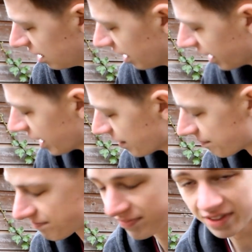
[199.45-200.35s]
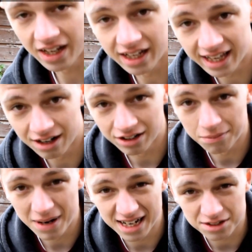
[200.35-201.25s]
and get all them
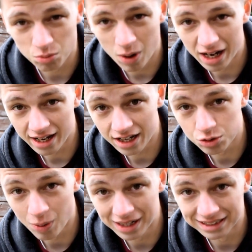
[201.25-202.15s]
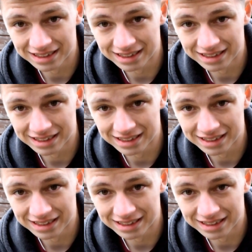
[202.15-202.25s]
nice and white as well.